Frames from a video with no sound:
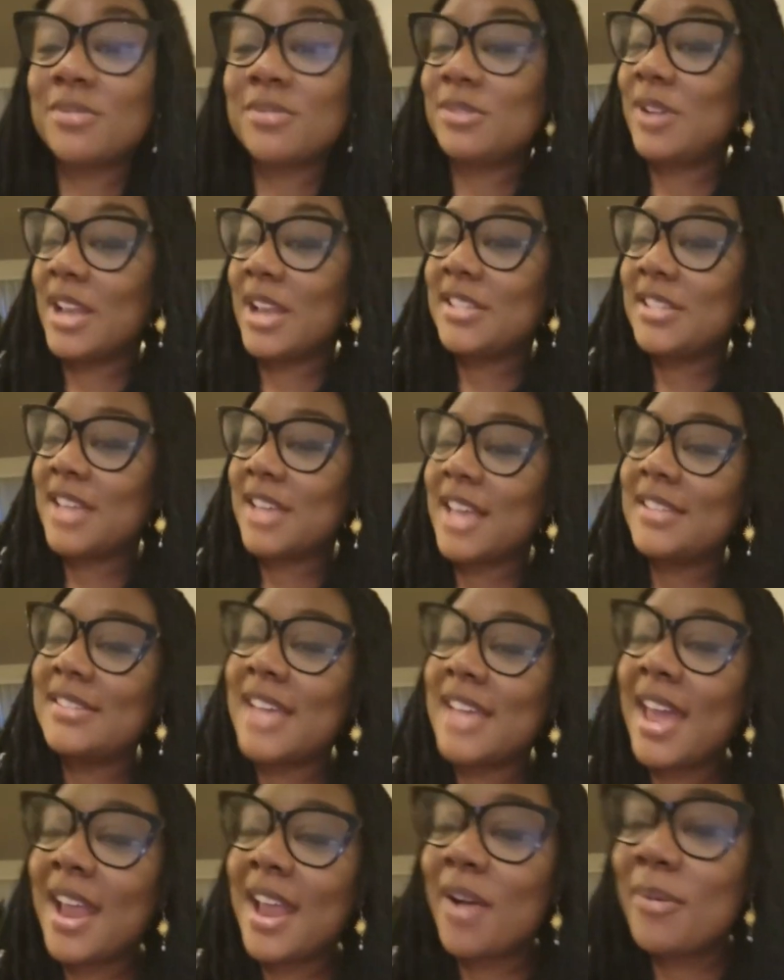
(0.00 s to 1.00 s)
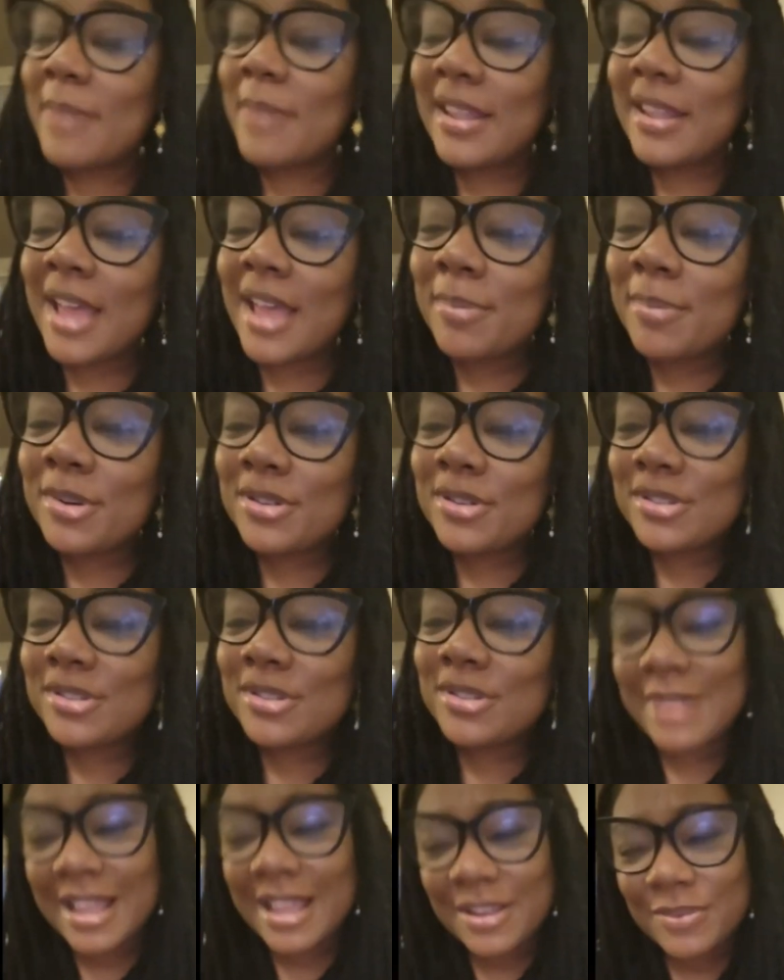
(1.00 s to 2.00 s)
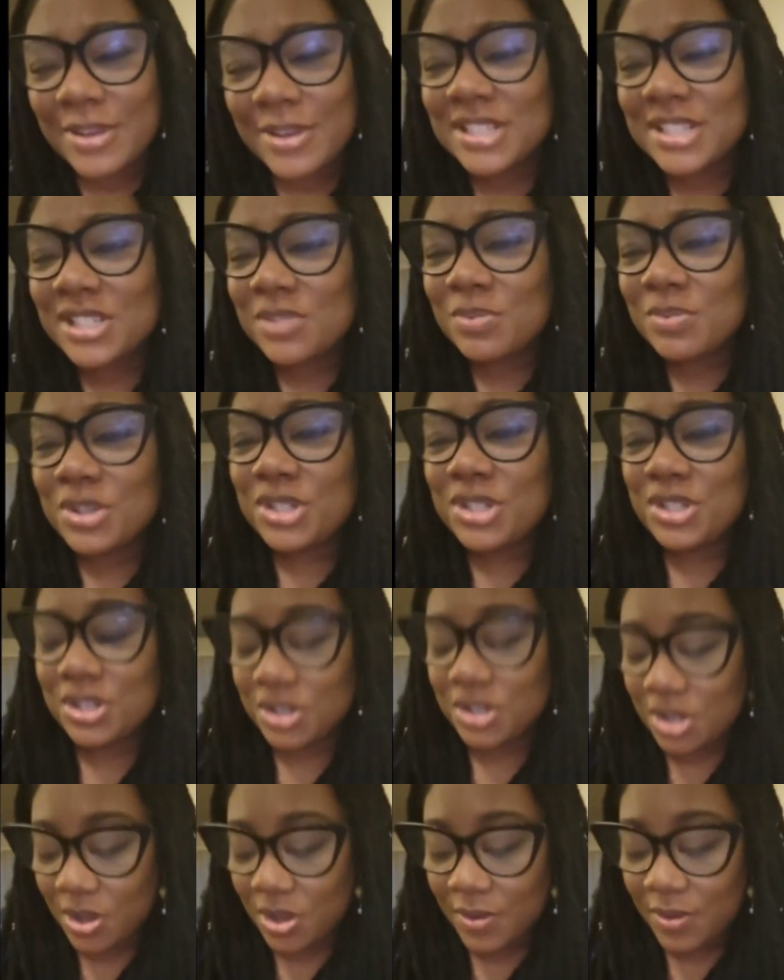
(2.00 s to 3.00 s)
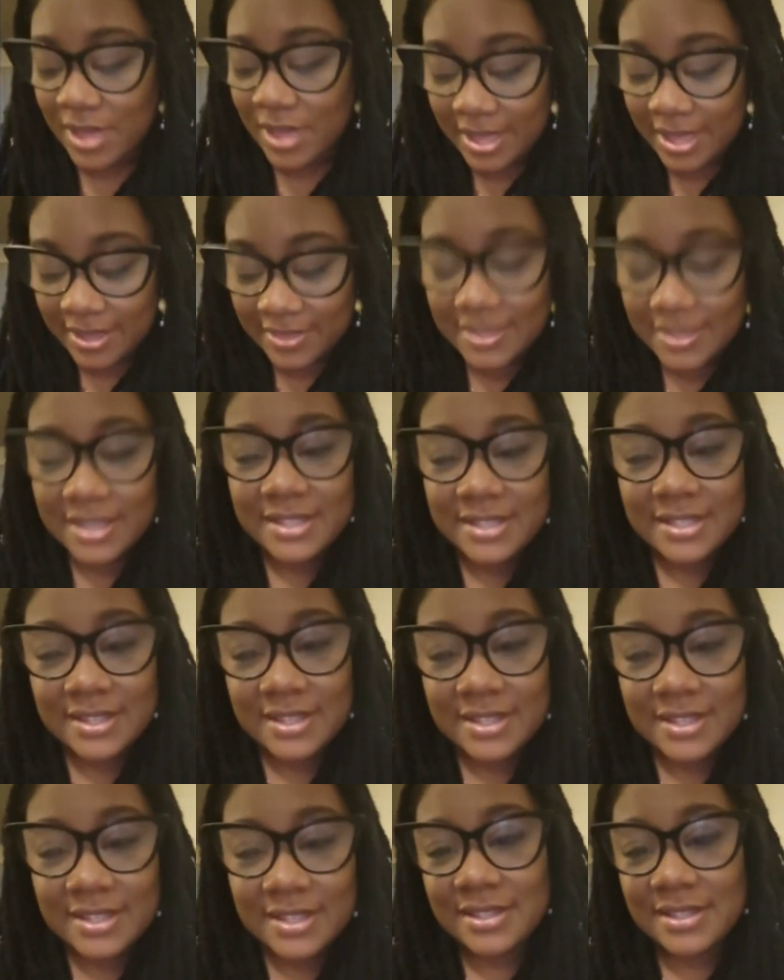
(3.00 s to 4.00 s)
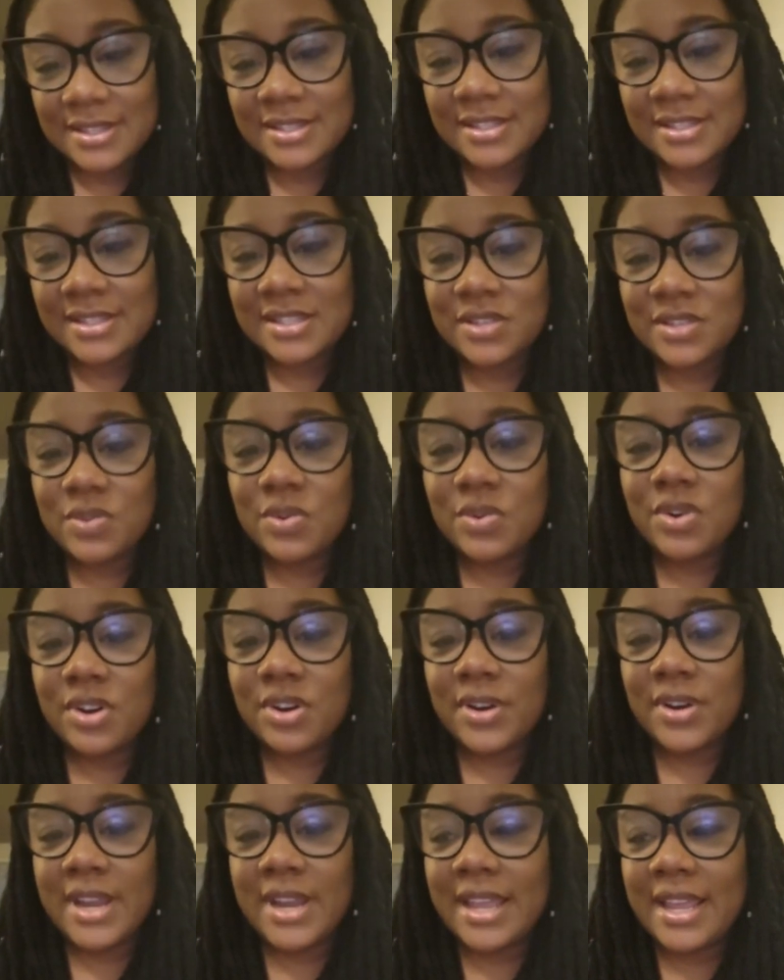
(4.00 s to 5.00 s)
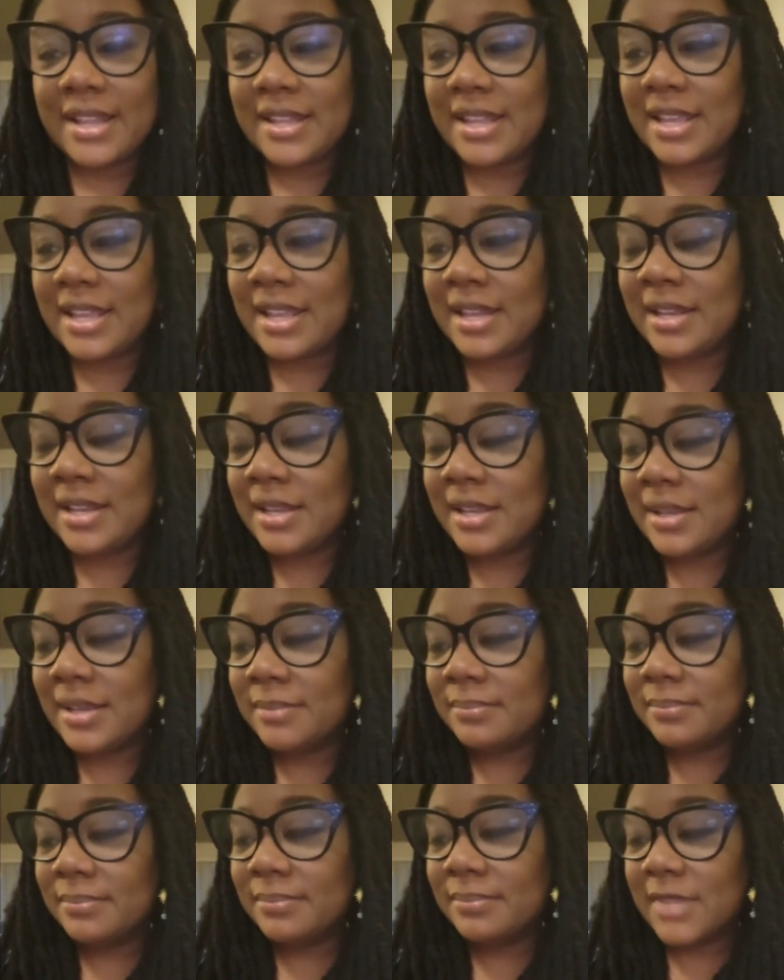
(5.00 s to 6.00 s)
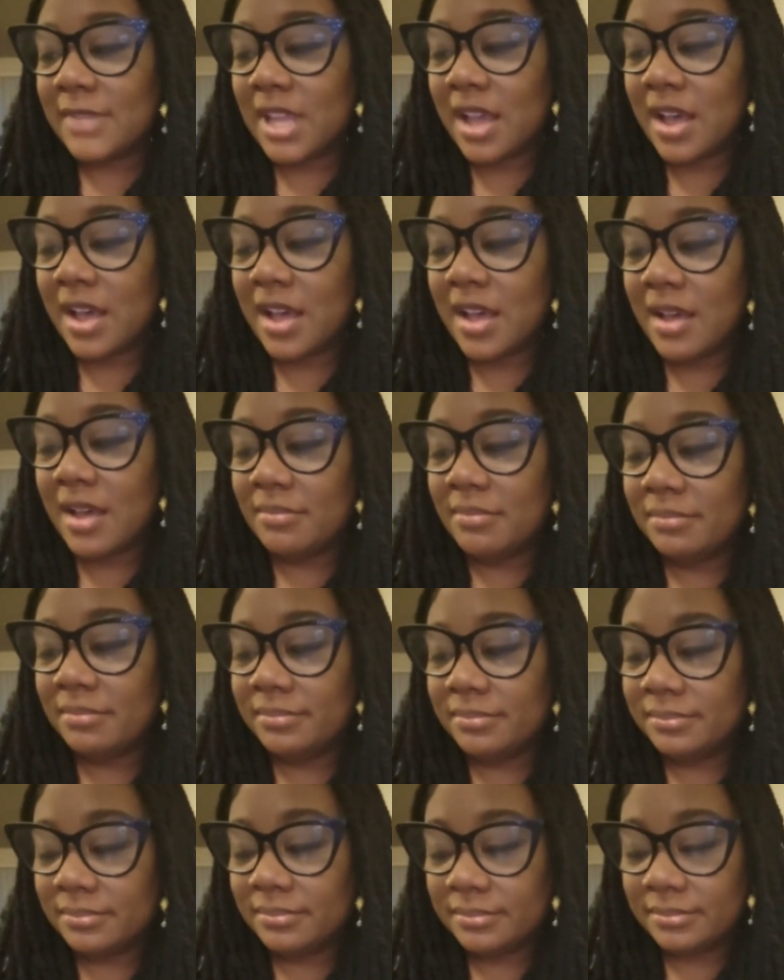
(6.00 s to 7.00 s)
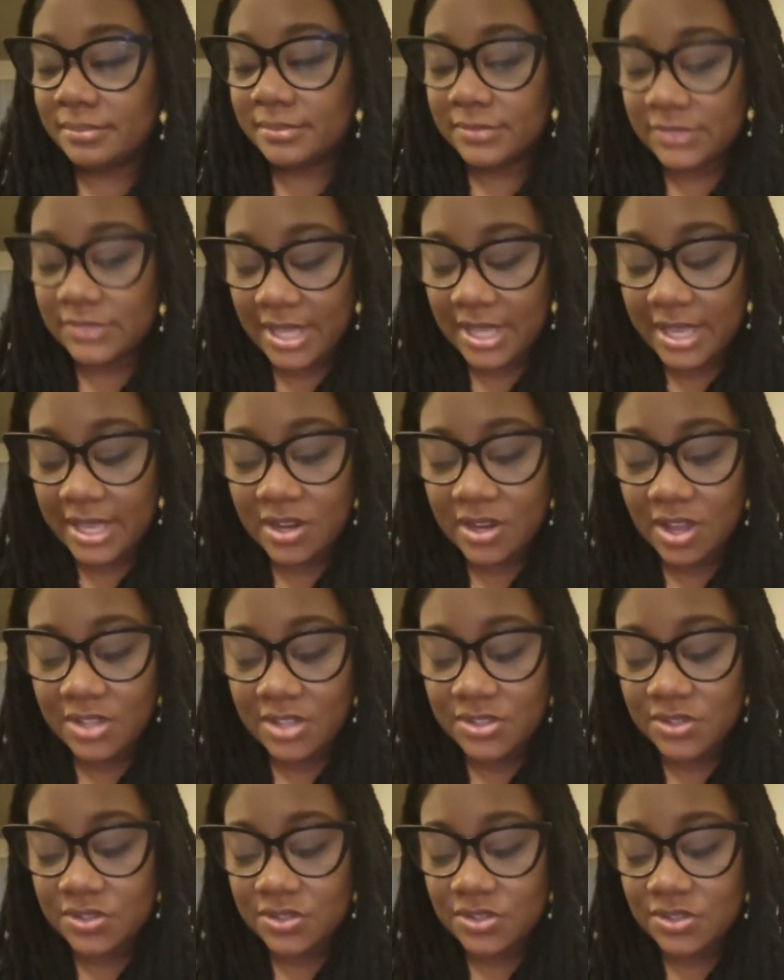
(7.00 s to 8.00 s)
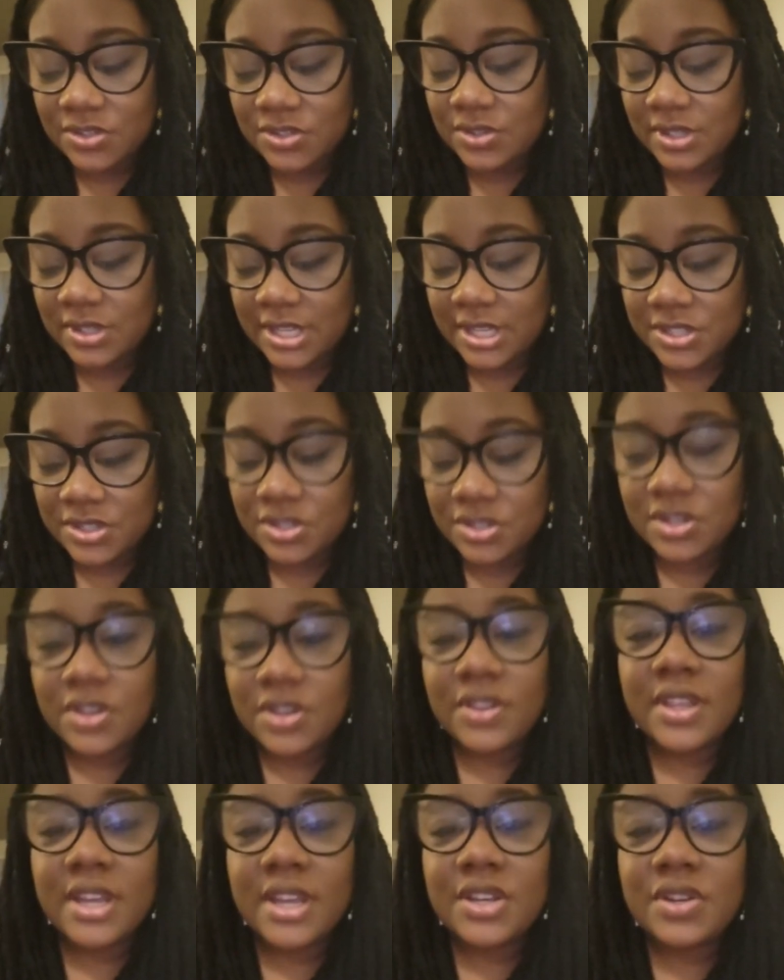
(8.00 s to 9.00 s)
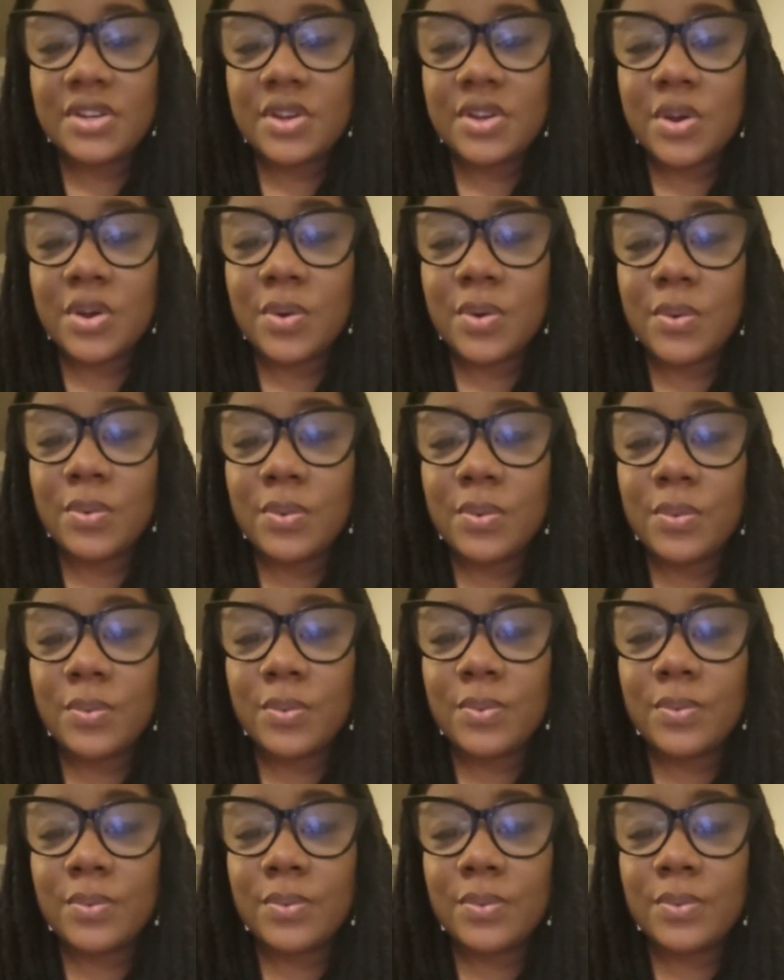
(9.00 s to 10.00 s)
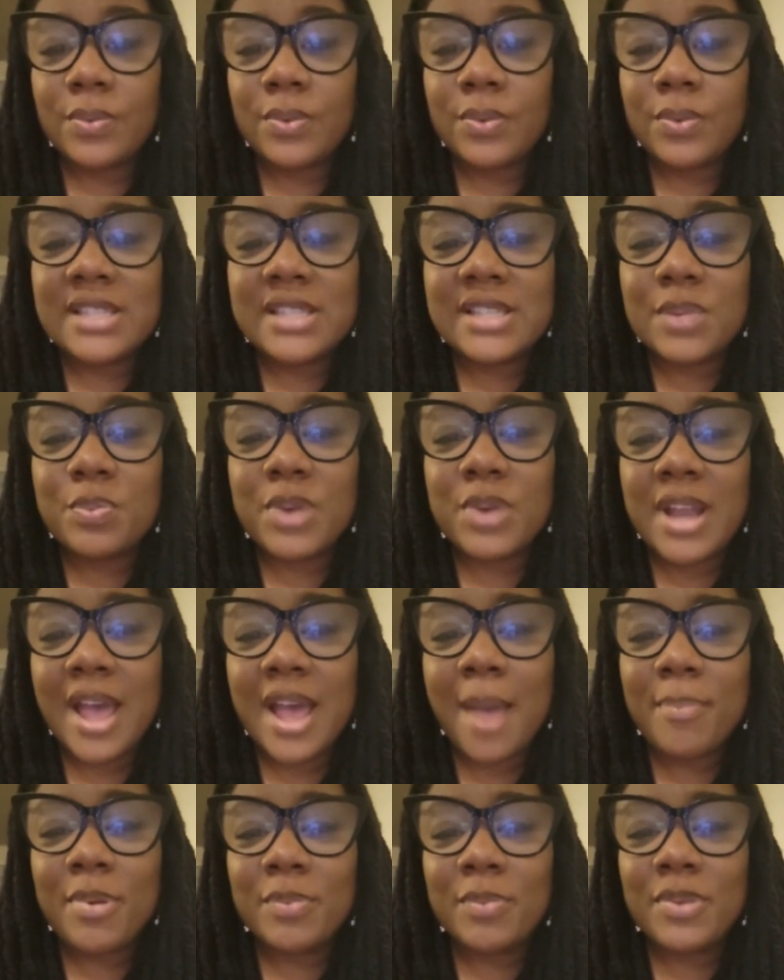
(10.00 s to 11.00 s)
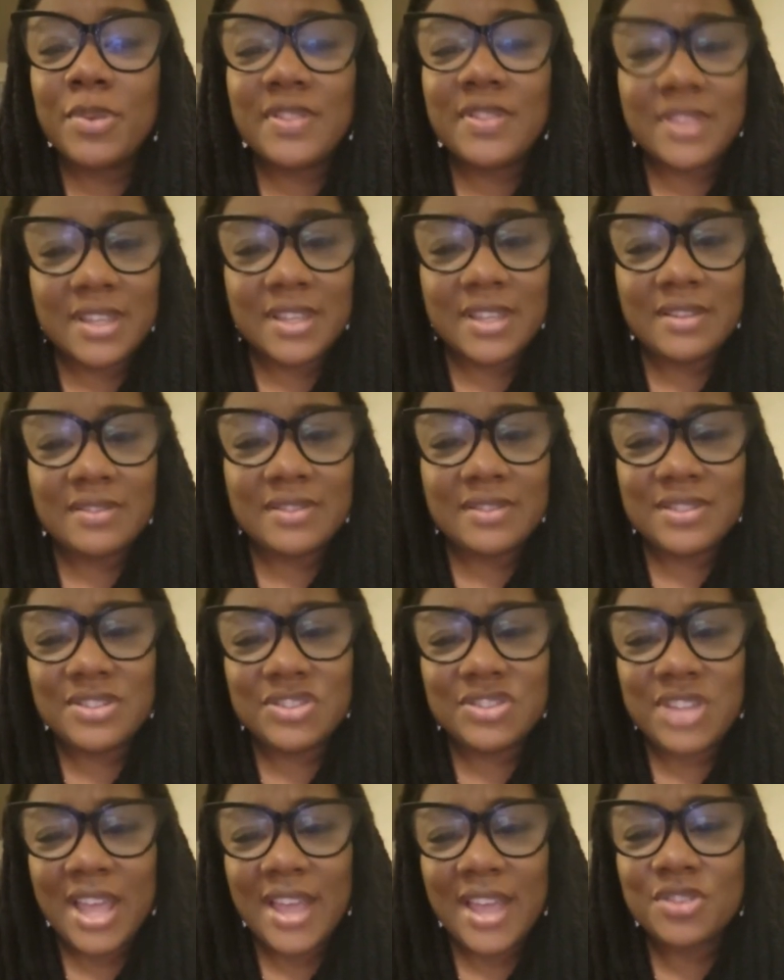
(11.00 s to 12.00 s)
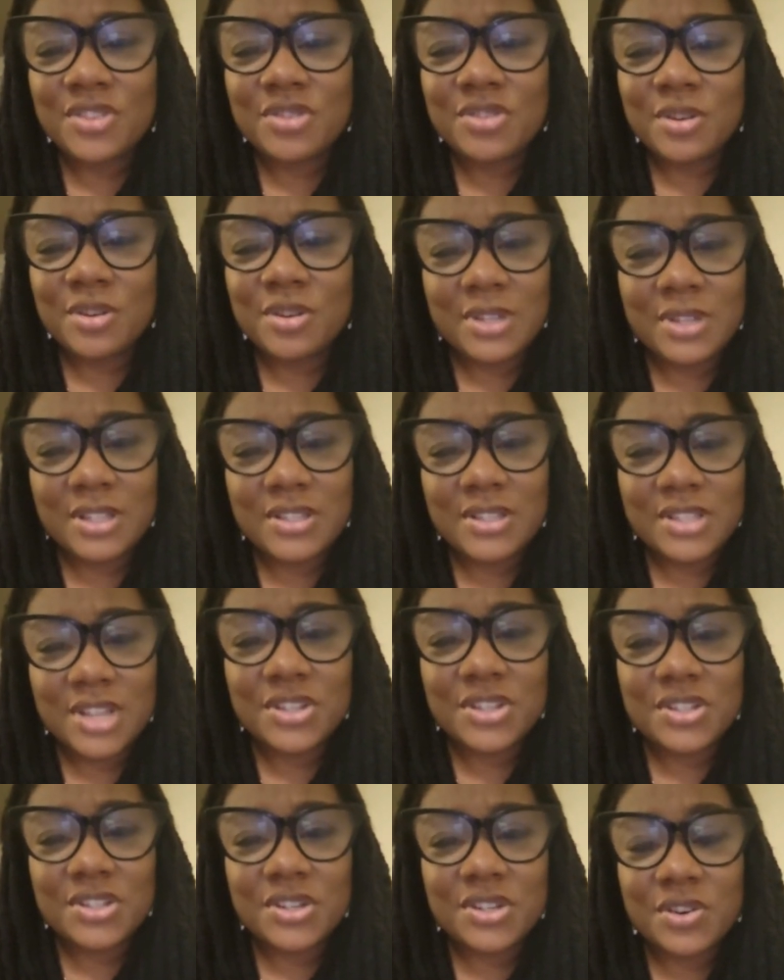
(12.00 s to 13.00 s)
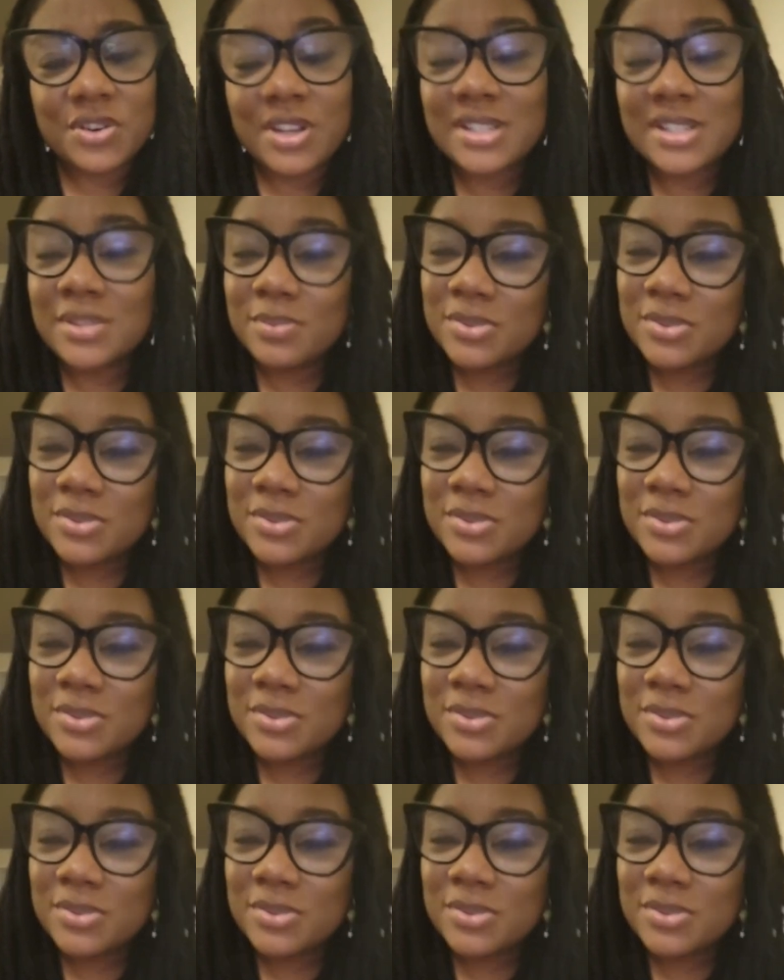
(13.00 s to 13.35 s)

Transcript: So I sat down with my line producer. I'm like, well, I just want you to know this and this and this is in order. And then, and also, too, to let you know that, you know, he said, what happened with the tantrum, the such and such girl?